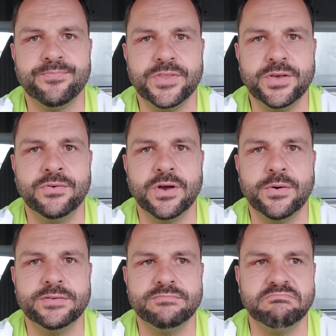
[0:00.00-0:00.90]
You can go
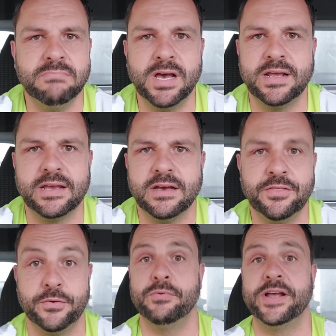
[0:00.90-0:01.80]
and make
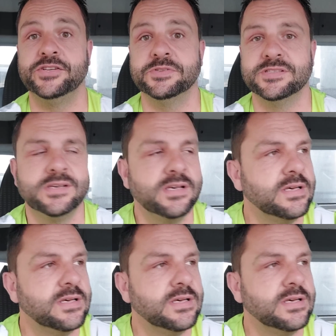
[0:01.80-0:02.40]
other arrangements.